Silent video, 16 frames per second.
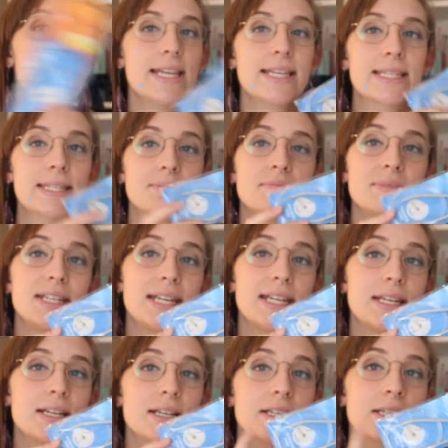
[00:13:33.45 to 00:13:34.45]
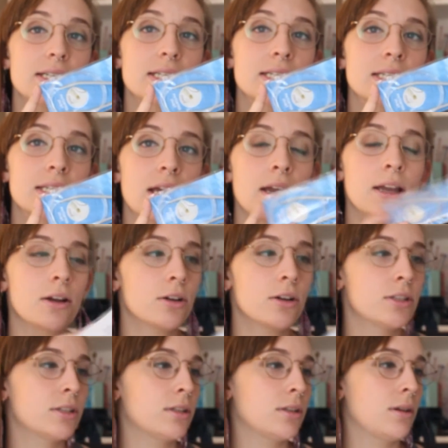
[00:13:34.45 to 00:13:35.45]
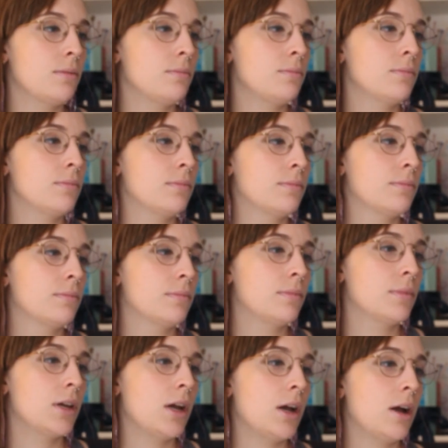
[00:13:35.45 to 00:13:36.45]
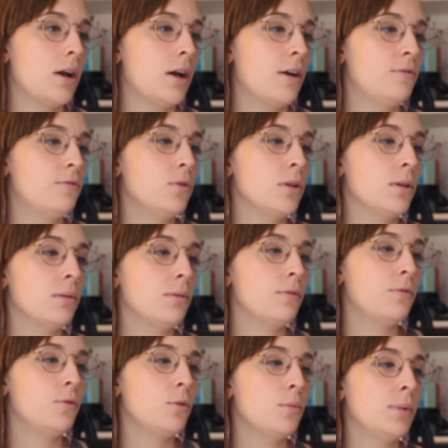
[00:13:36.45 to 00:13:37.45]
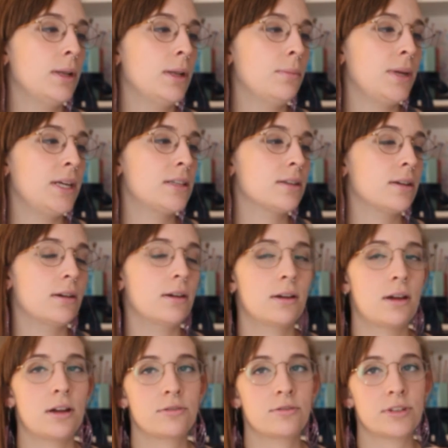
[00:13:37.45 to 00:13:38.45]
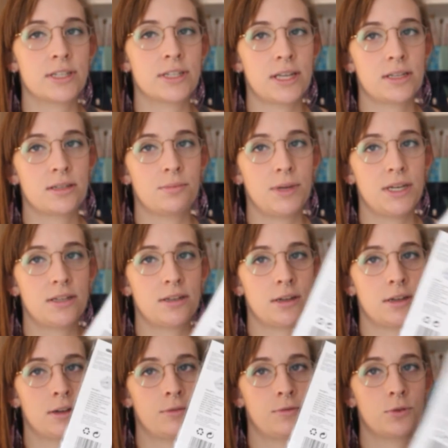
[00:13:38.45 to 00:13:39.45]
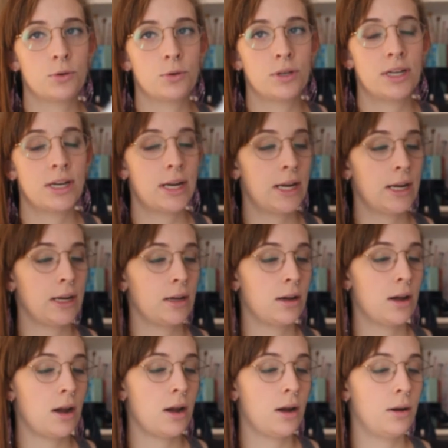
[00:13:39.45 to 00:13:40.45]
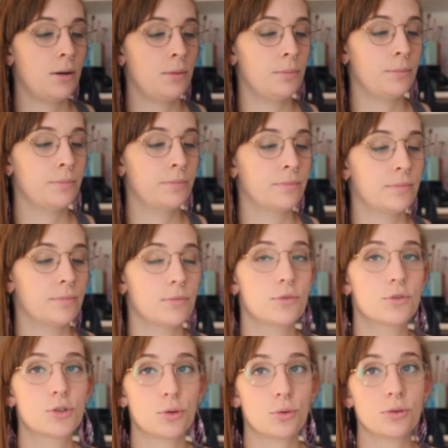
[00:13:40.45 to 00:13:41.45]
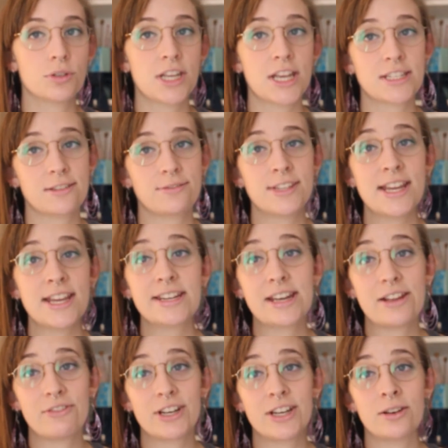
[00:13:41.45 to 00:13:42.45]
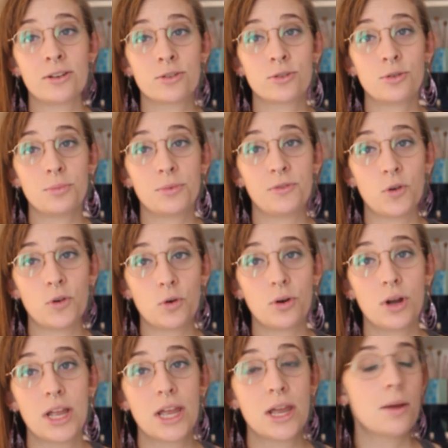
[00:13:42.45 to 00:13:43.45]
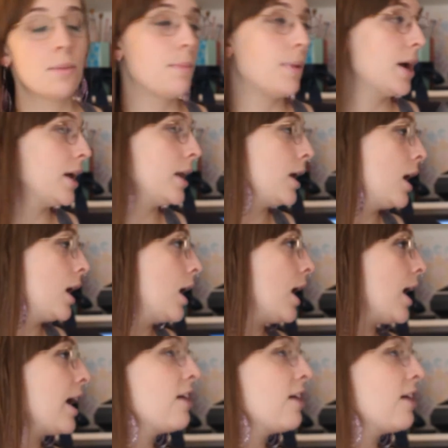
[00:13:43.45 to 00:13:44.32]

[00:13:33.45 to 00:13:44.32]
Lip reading: is some needles. I got some 4mm 100 centimeter for knitting shawls. As I've said, never knit a shawl before, but I